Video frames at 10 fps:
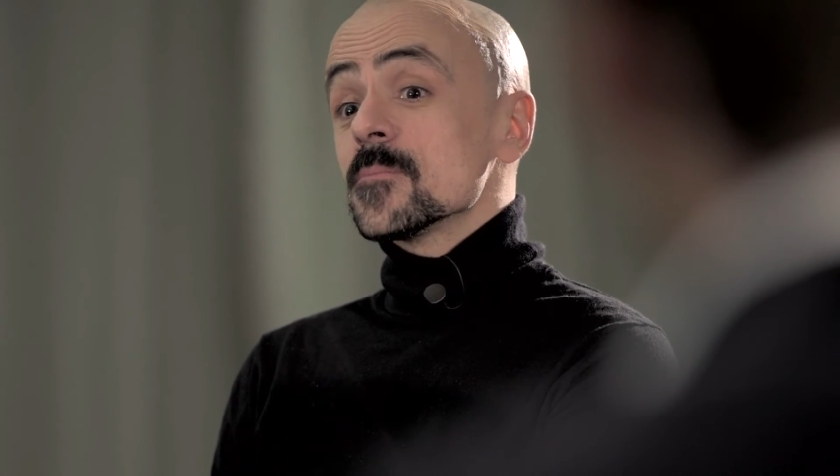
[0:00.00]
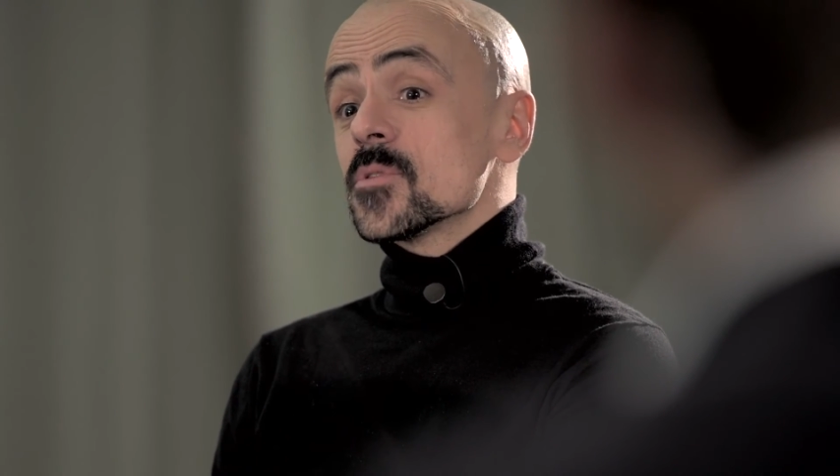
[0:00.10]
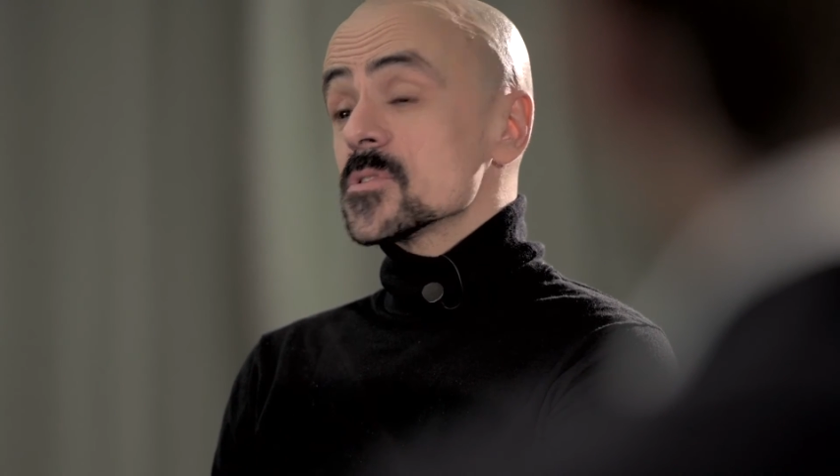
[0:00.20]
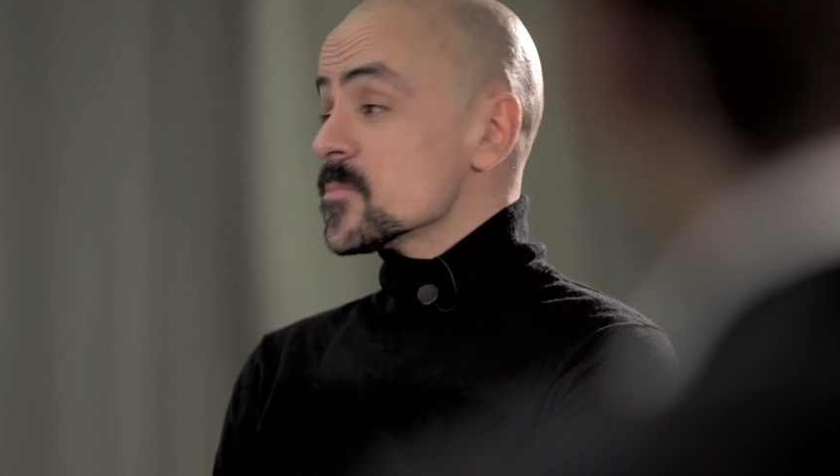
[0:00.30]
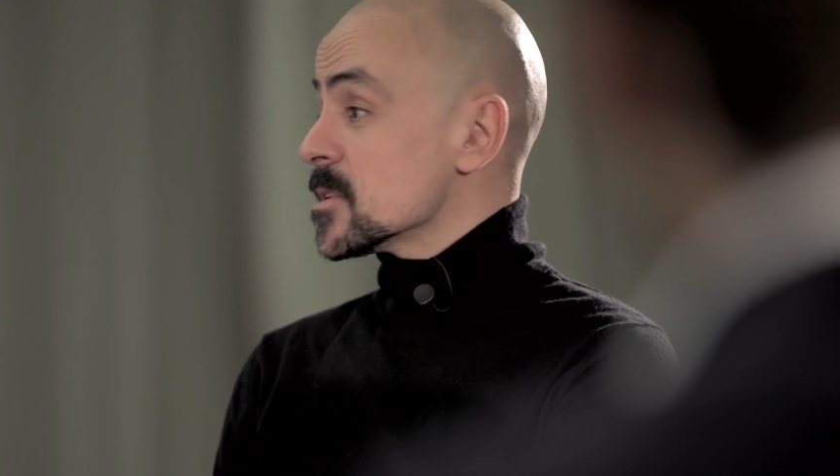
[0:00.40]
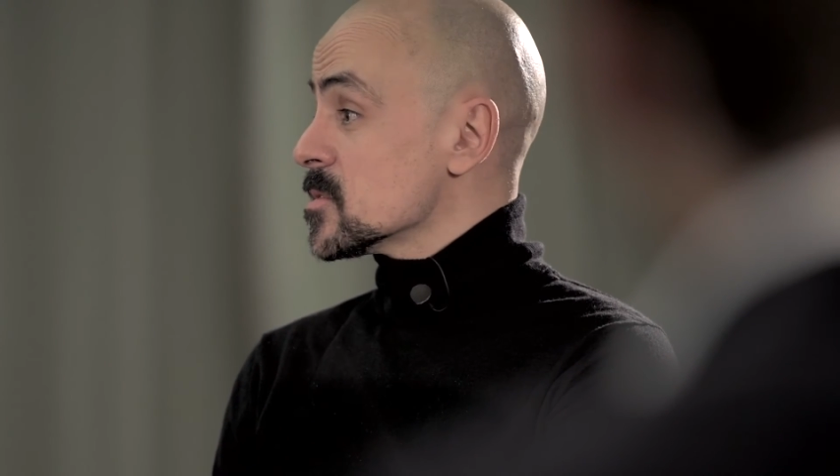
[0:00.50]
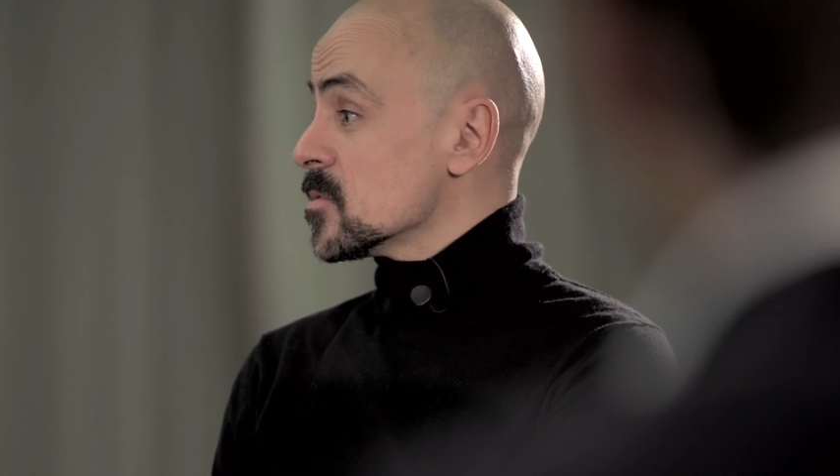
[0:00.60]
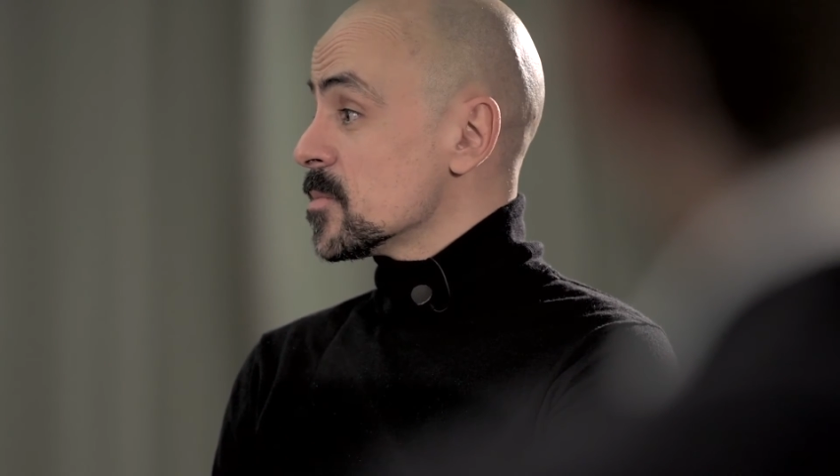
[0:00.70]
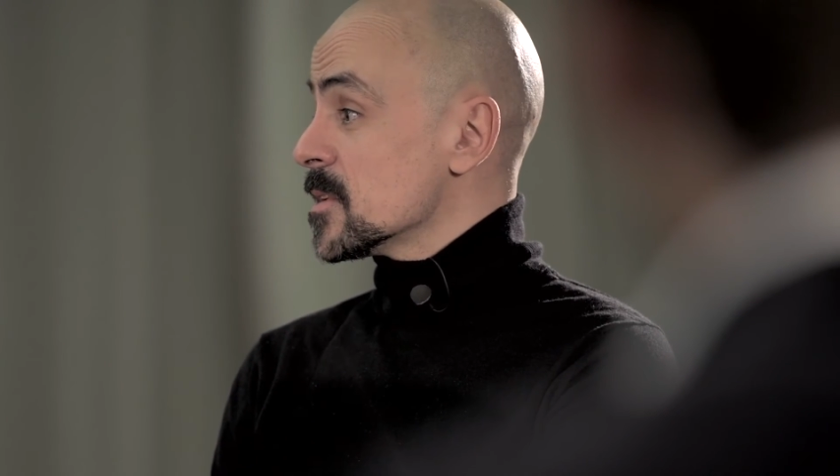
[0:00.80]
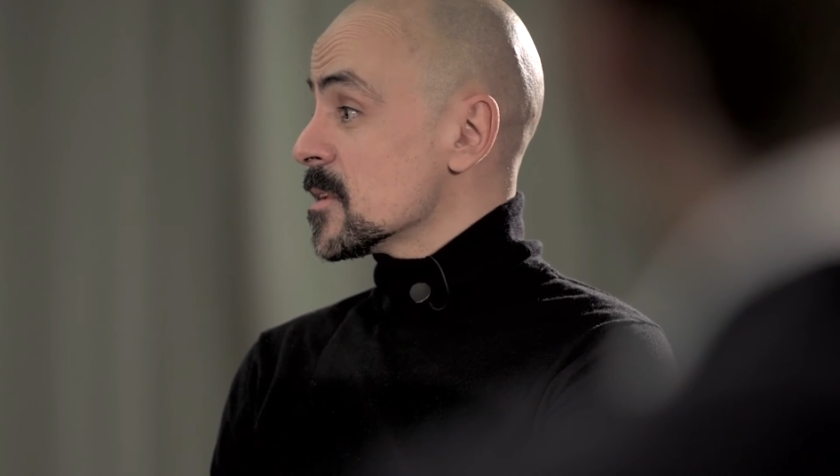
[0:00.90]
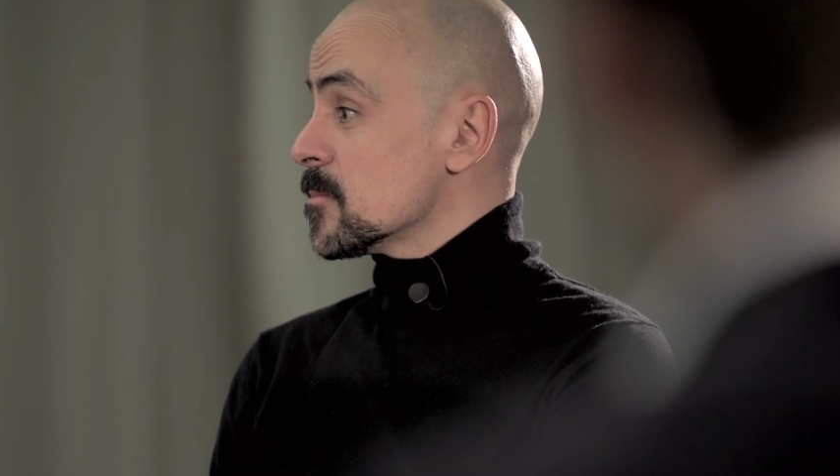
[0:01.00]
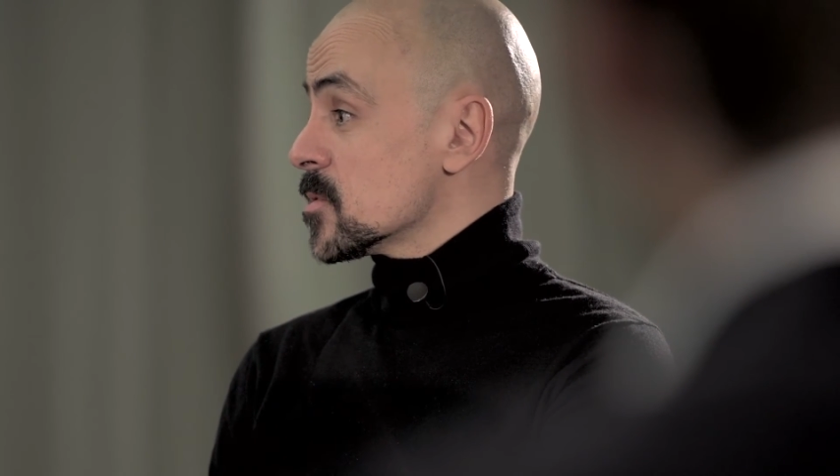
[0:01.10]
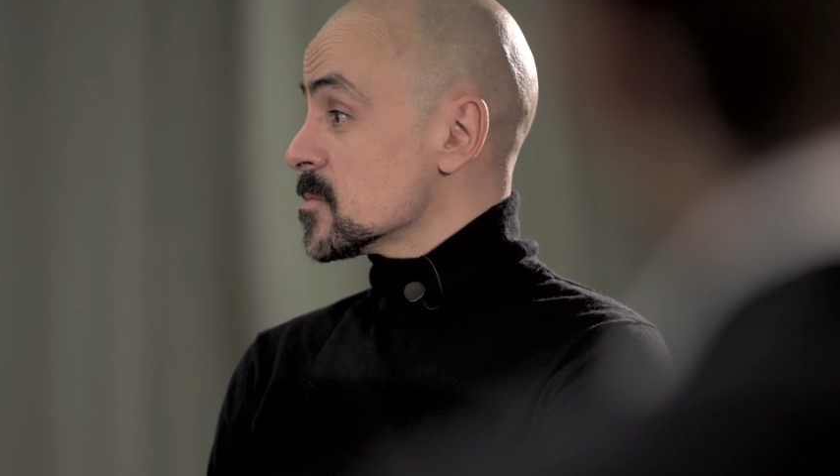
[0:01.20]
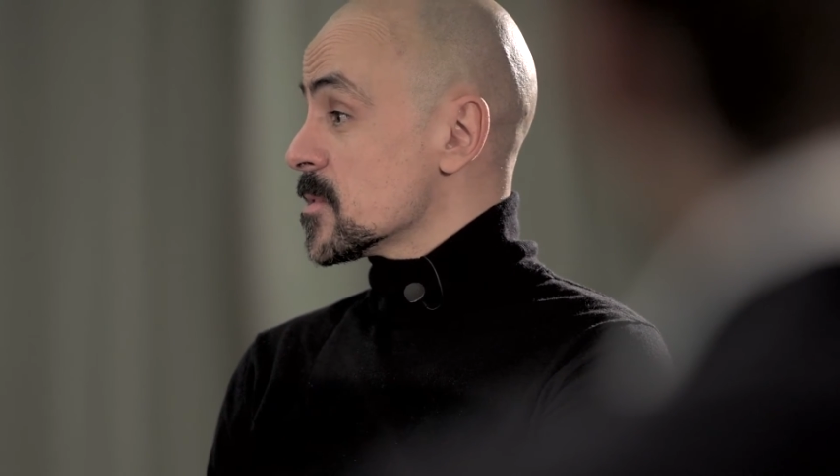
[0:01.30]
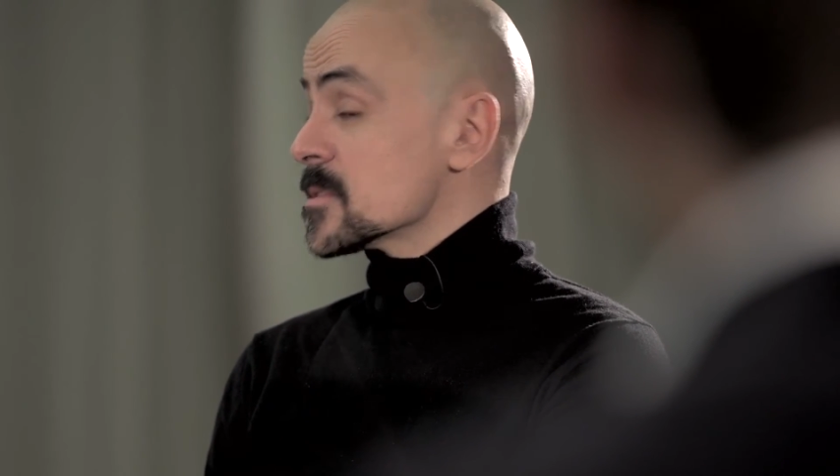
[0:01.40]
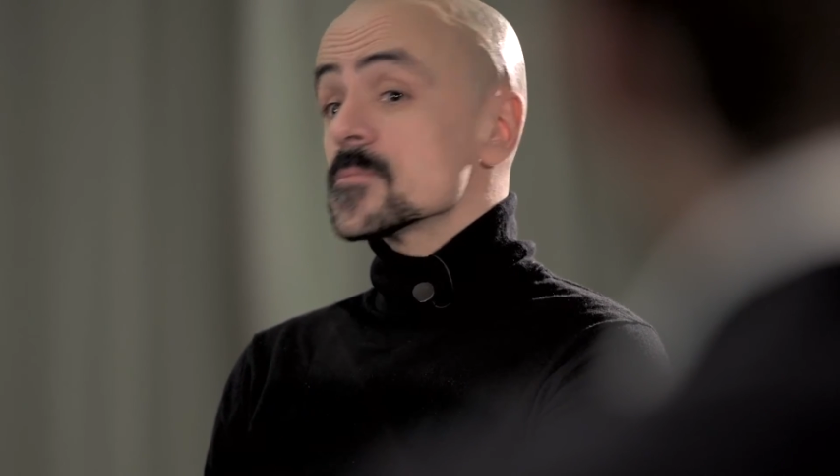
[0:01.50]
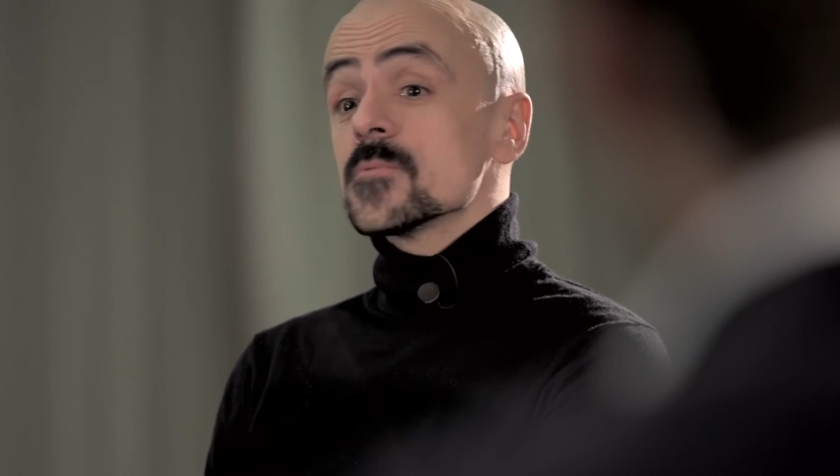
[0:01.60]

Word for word: prospects or printed prospects